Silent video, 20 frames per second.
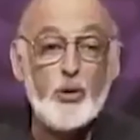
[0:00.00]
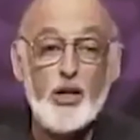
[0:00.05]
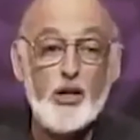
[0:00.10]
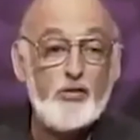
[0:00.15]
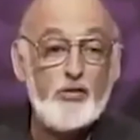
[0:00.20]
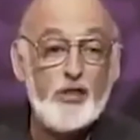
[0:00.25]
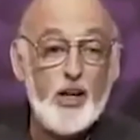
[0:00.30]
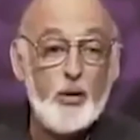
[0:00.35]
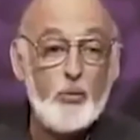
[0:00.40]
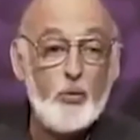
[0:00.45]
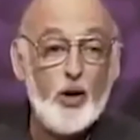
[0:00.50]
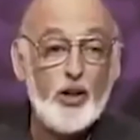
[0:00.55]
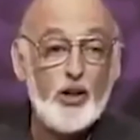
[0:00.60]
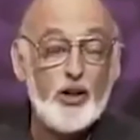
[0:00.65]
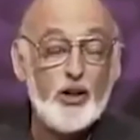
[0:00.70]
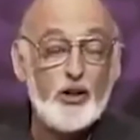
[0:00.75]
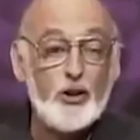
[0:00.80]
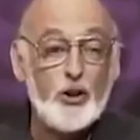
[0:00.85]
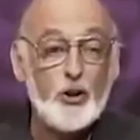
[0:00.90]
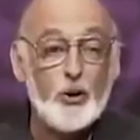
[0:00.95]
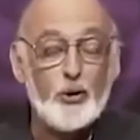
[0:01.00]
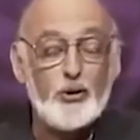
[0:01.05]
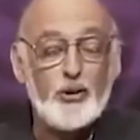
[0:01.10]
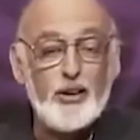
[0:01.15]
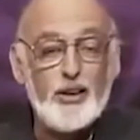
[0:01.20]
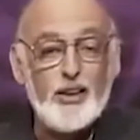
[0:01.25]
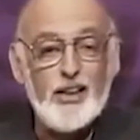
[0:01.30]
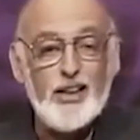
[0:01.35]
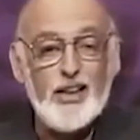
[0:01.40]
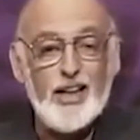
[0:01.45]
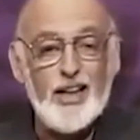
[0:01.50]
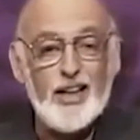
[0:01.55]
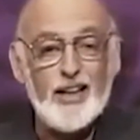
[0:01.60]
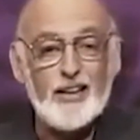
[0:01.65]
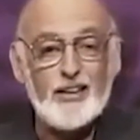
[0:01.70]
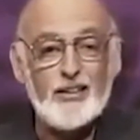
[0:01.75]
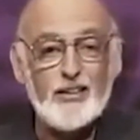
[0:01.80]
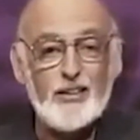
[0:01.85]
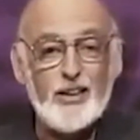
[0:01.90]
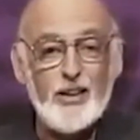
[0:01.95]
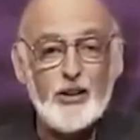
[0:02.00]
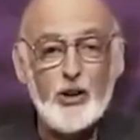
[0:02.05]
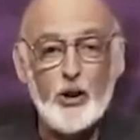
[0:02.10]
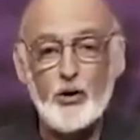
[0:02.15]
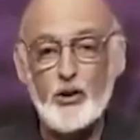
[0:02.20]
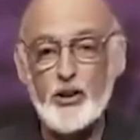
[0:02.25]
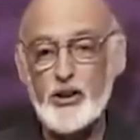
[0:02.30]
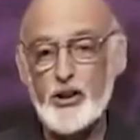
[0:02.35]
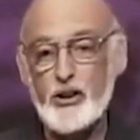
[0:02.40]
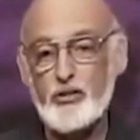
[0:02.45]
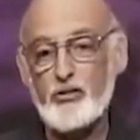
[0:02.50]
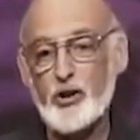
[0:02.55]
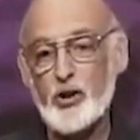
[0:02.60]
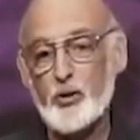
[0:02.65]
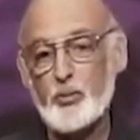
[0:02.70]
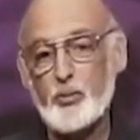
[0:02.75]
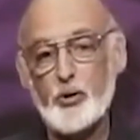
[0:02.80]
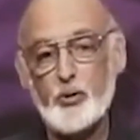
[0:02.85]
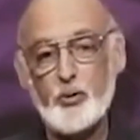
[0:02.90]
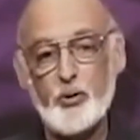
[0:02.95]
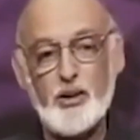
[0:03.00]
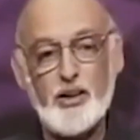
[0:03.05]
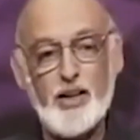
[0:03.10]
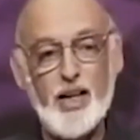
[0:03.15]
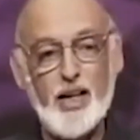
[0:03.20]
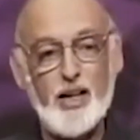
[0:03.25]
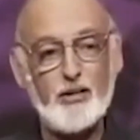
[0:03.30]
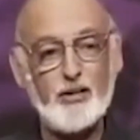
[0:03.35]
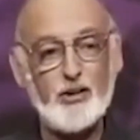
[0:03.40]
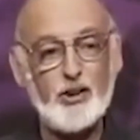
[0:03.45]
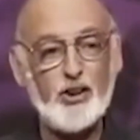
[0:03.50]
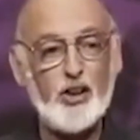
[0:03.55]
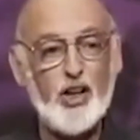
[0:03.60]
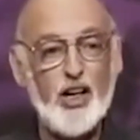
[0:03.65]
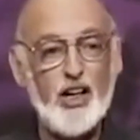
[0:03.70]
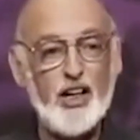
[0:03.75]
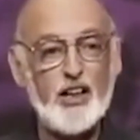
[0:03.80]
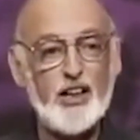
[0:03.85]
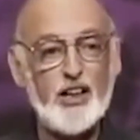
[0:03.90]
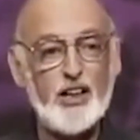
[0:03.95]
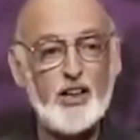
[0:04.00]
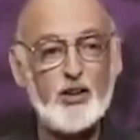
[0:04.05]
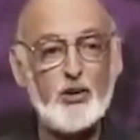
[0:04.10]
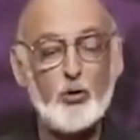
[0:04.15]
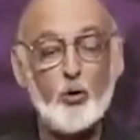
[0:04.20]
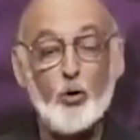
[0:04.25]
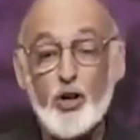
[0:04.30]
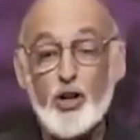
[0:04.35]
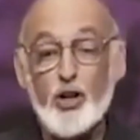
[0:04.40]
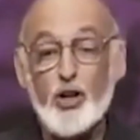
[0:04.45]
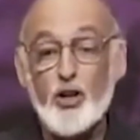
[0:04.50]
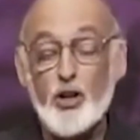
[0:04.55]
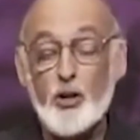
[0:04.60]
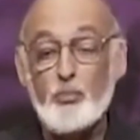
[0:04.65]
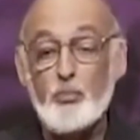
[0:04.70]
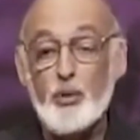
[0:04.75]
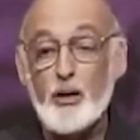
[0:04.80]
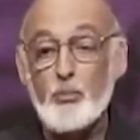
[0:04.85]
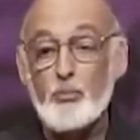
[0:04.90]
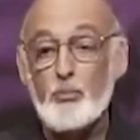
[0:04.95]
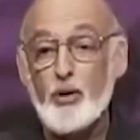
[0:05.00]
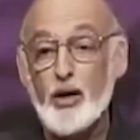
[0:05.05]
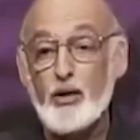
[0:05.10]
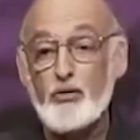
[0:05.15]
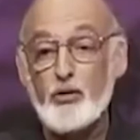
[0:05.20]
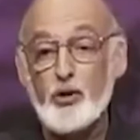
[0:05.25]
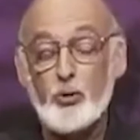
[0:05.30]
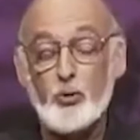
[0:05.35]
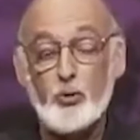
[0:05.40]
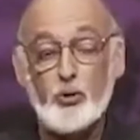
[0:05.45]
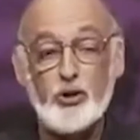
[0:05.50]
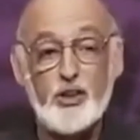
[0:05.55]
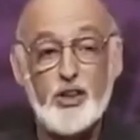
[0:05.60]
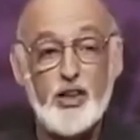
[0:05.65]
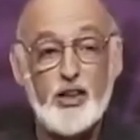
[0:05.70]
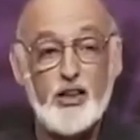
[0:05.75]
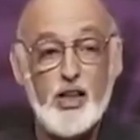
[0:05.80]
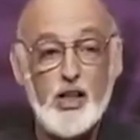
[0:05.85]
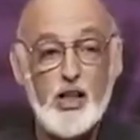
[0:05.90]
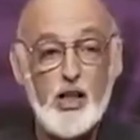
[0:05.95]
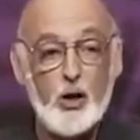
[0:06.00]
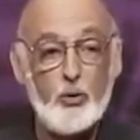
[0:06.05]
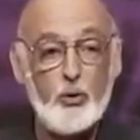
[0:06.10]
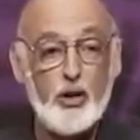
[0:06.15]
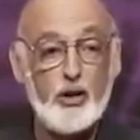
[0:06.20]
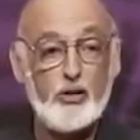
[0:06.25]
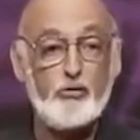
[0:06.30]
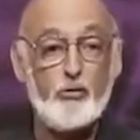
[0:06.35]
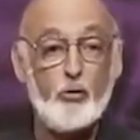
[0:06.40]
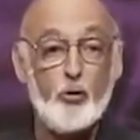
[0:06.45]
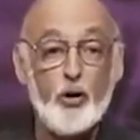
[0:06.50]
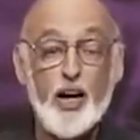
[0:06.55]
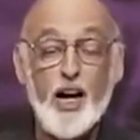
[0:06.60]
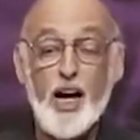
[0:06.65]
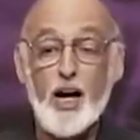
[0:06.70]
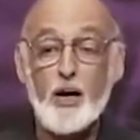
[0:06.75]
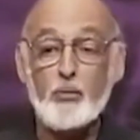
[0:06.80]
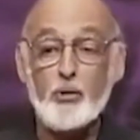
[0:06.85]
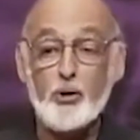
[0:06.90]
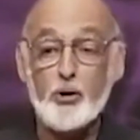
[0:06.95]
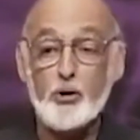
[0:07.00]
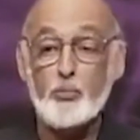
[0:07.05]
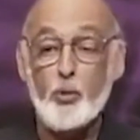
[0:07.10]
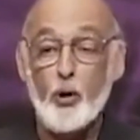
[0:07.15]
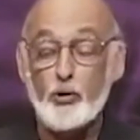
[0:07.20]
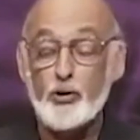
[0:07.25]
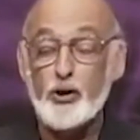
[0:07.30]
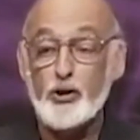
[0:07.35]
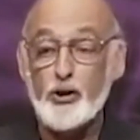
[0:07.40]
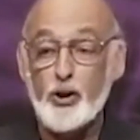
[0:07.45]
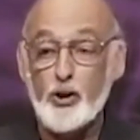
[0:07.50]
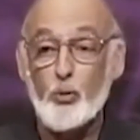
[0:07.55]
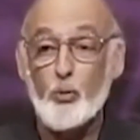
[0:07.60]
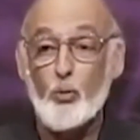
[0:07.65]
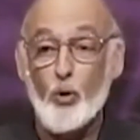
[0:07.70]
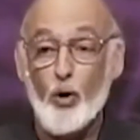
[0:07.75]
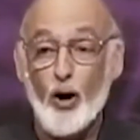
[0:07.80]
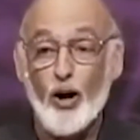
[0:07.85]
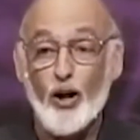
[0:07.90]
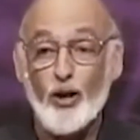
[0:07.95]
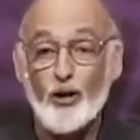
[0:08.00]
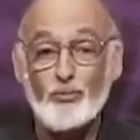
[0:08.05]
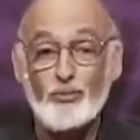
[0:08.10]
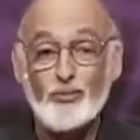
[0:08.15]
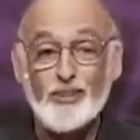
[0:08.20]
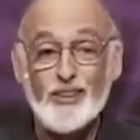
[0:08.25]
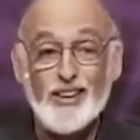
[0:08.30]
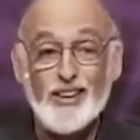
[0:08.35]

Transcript: whatever they wanted to do. And the only difference between that setting and an ordinary bed and breakfast was that we had four cameras bolted to the wall,